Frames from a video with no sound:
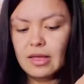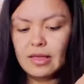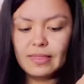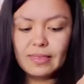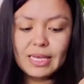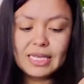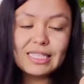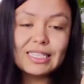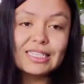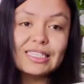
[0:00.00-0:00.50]

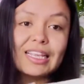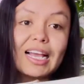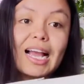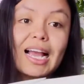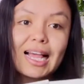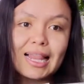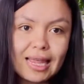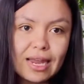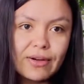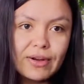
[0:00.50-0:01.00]
This is a
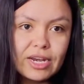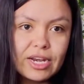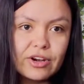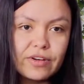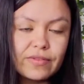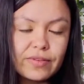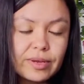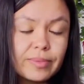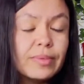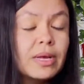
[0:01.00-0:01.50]

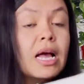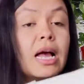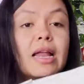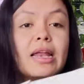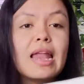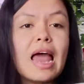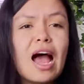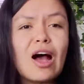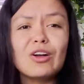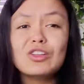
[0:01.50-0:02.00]
clarinervium.
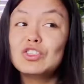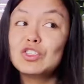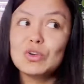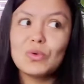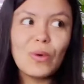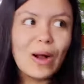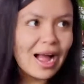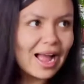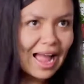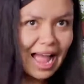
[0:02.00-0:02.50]
Now, do
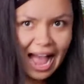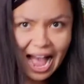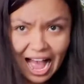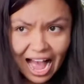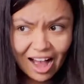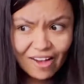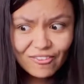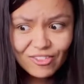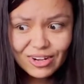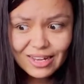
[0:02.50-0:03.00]
I
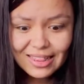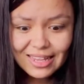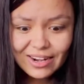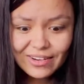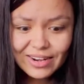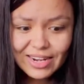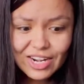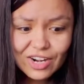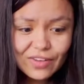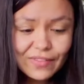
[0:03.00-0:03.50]
have a
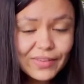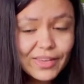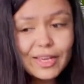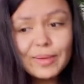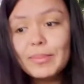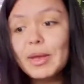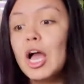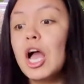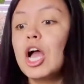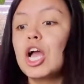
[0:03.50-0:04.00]
clarinervium?
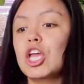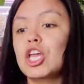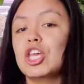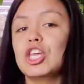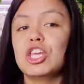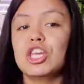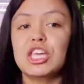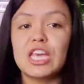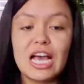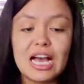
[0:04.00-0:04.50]

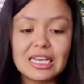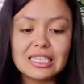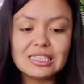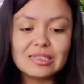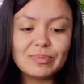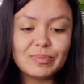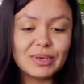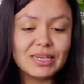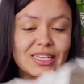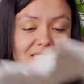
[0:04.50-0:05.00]
Yes,
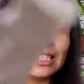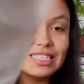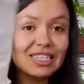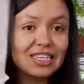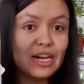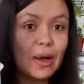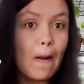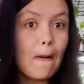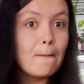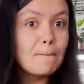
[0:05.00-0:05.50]
but is it
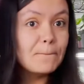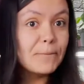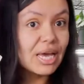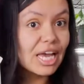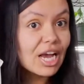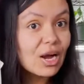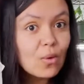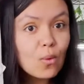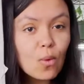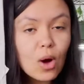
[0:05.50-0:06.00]
a
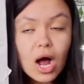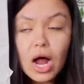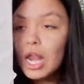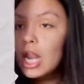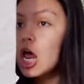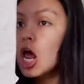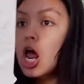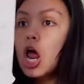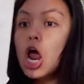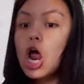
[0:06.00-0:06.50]
big one?
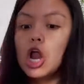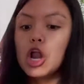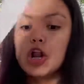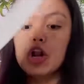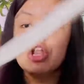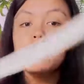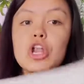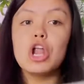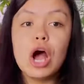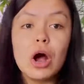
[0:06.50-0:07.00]

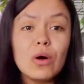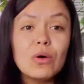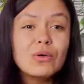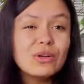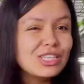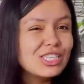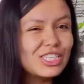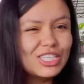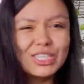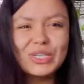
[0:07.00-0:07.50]
No.
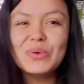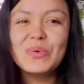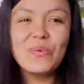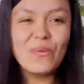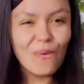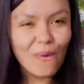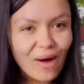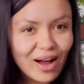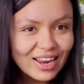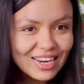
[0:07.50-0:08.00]
Do you
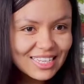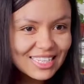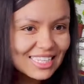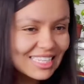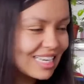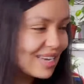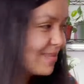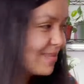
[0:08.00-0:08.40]
want to see